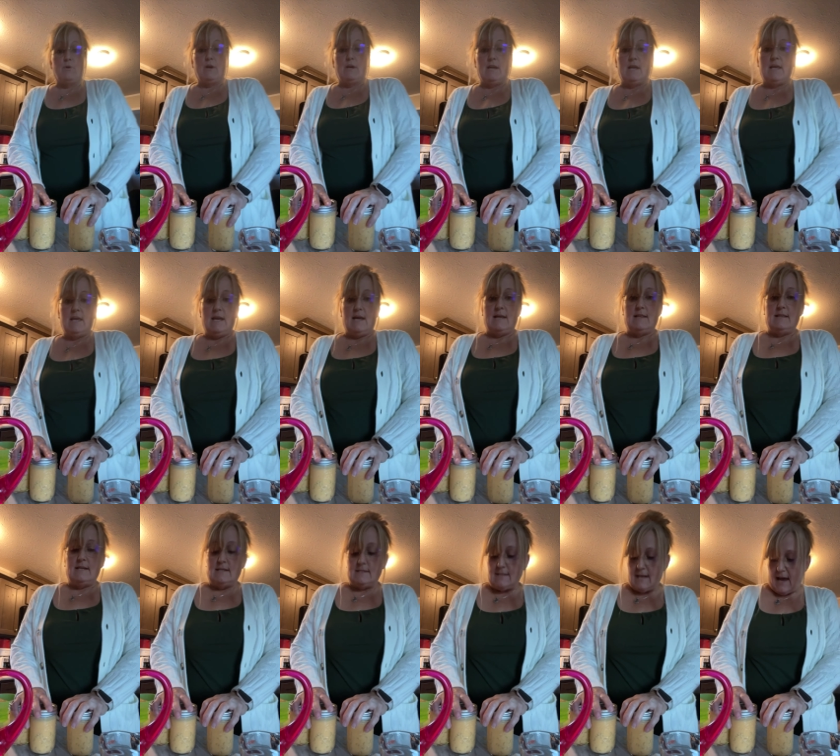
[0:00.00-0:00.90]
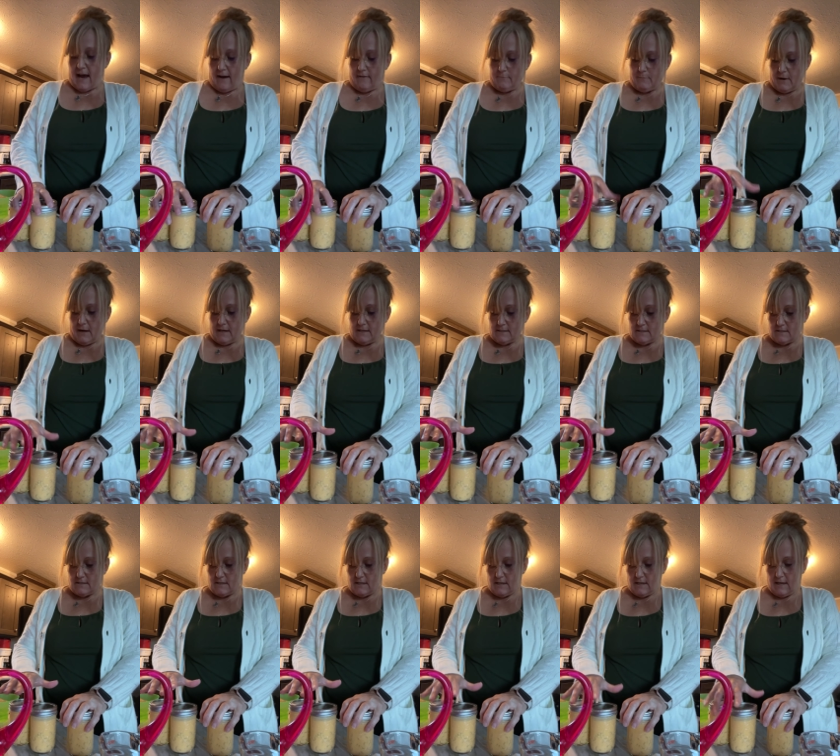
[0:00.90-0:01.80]
going to can these half
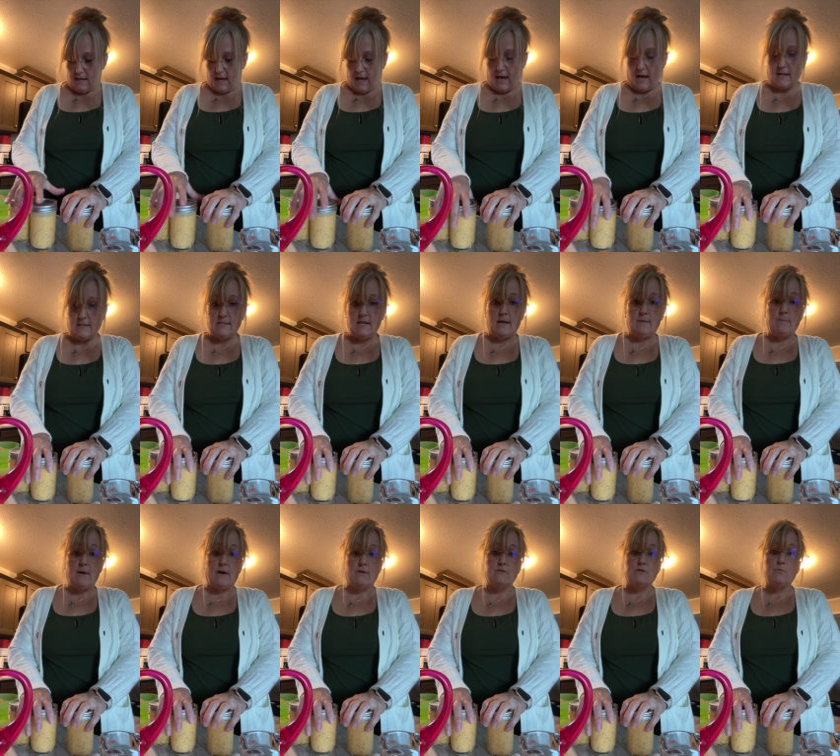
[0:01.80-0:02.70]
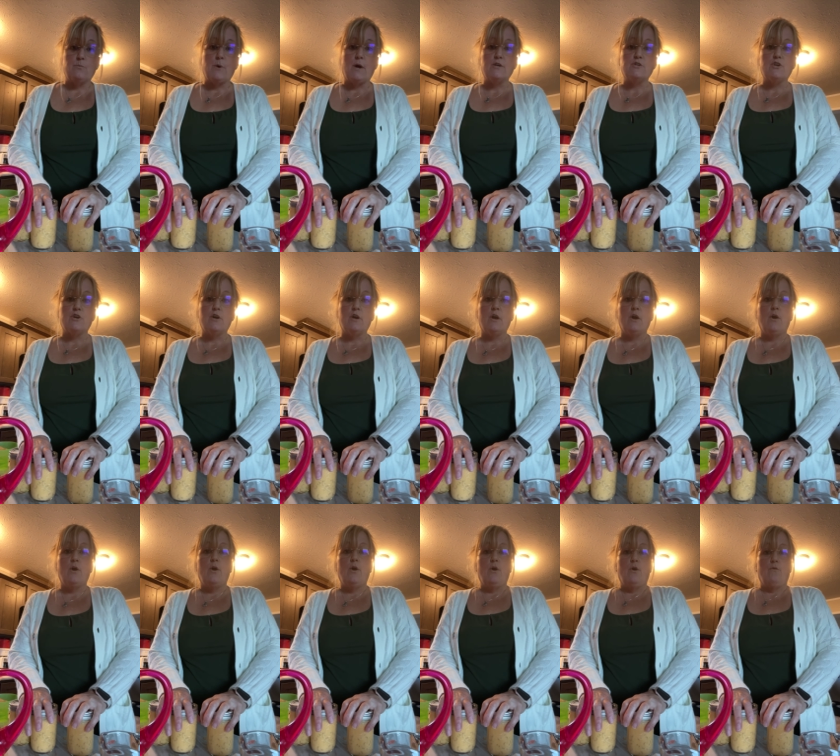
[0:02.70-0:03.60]
pints at 10 pounds of pressure
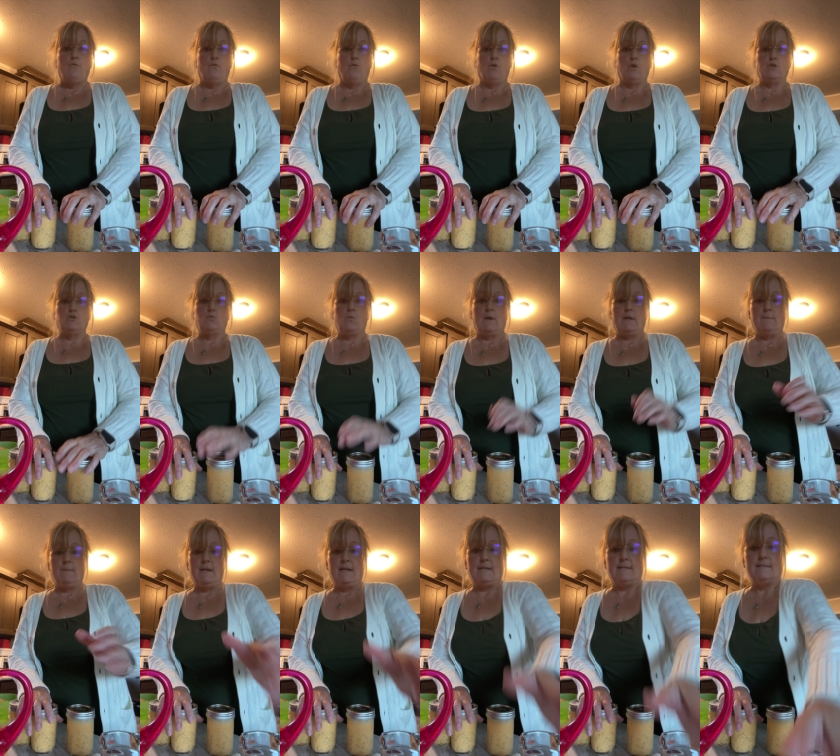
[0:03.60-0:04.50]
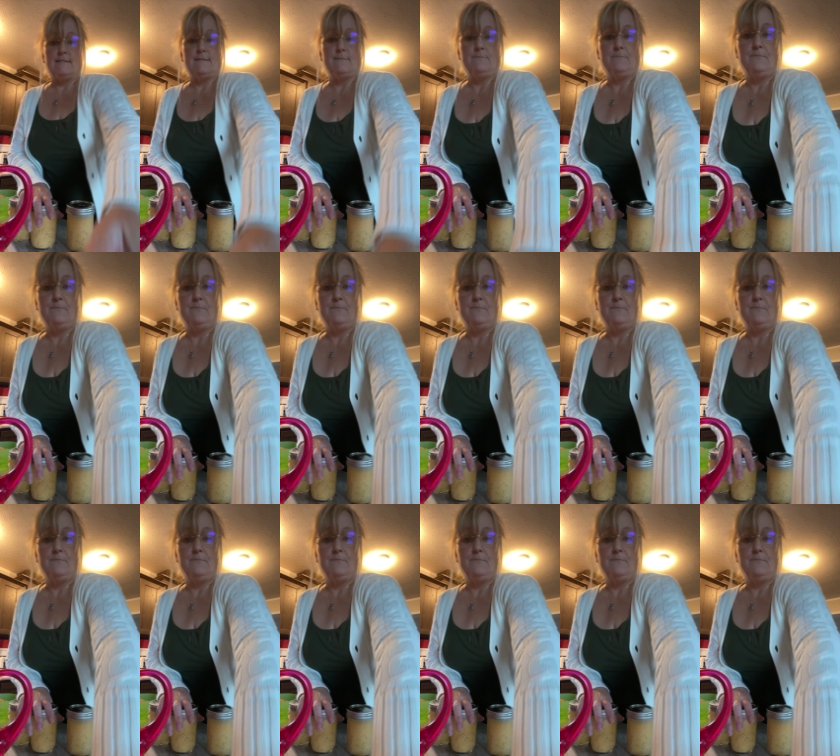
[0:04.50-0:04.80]
for 20 minutes.